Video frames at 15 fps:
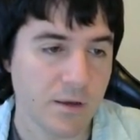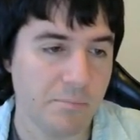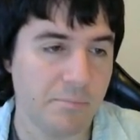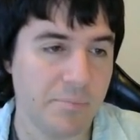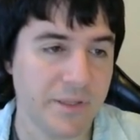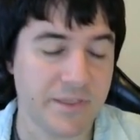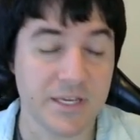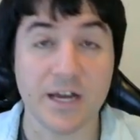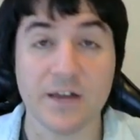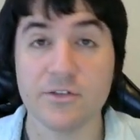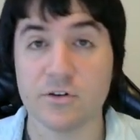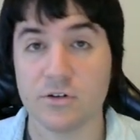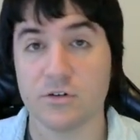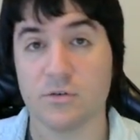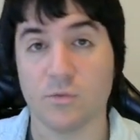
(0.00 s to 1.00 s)
but the
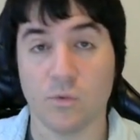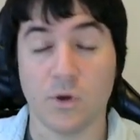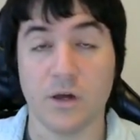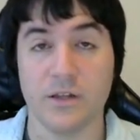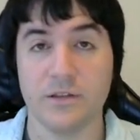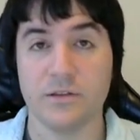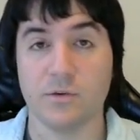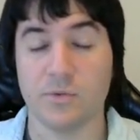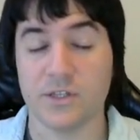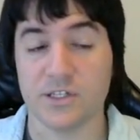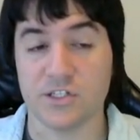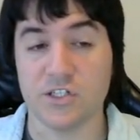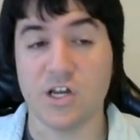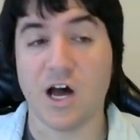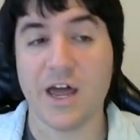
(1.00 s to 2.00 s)
other one, the one
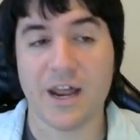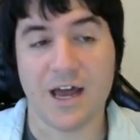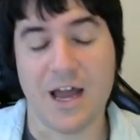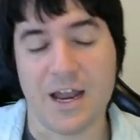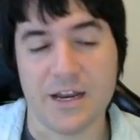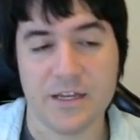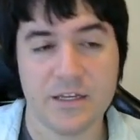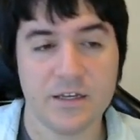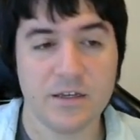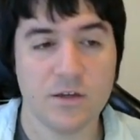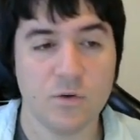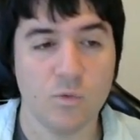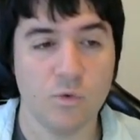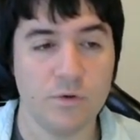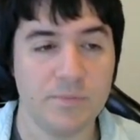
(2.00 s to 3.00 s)
that's not hiding,
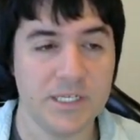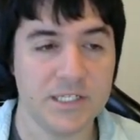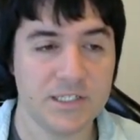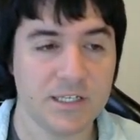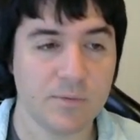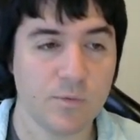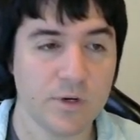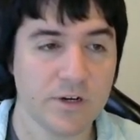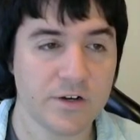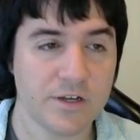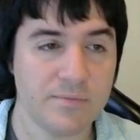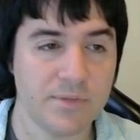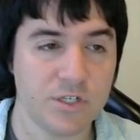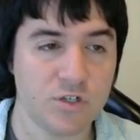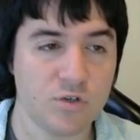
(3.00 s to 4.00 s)
would be somewhere
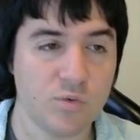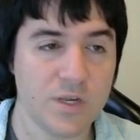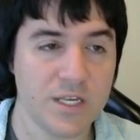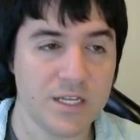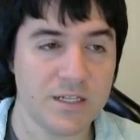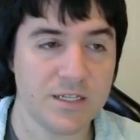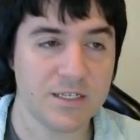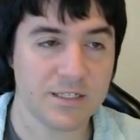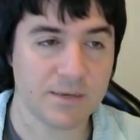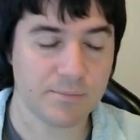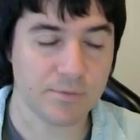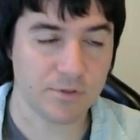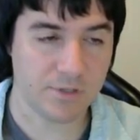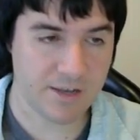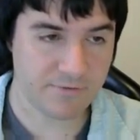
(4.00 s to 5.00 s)
in between this
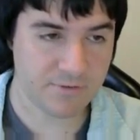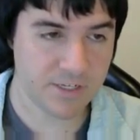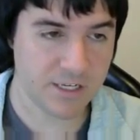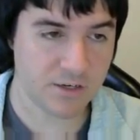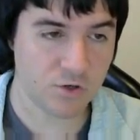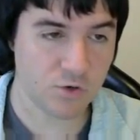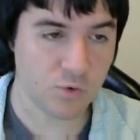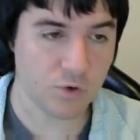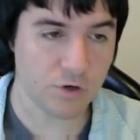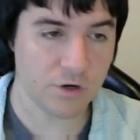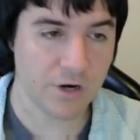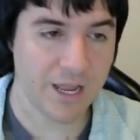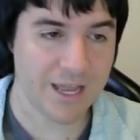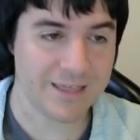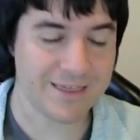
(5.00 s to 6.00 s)
upper left-hand
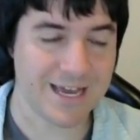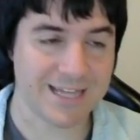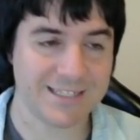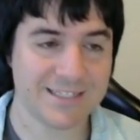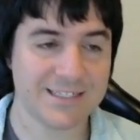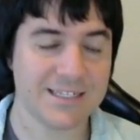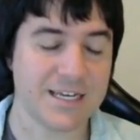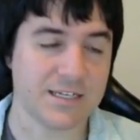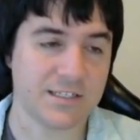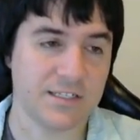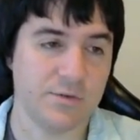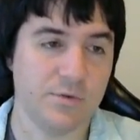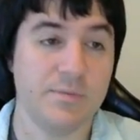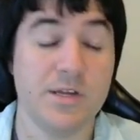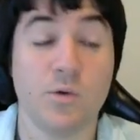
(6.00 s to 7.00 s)
corner and that 6.
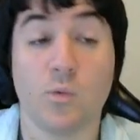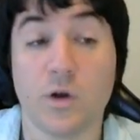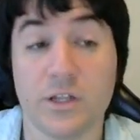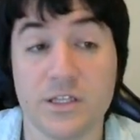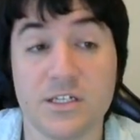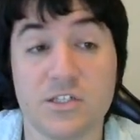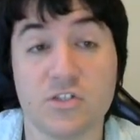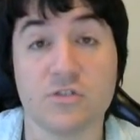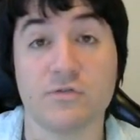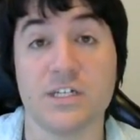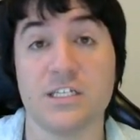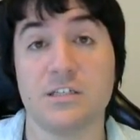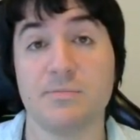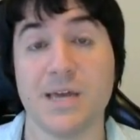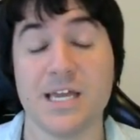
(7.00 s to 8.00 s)
It would be in one of these
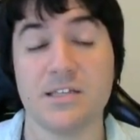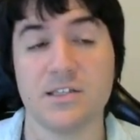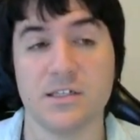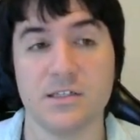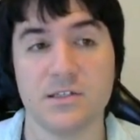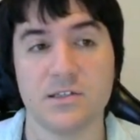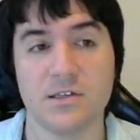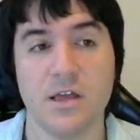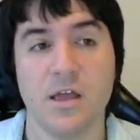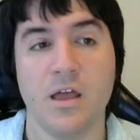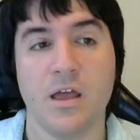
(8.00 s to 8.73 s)
3 spaces.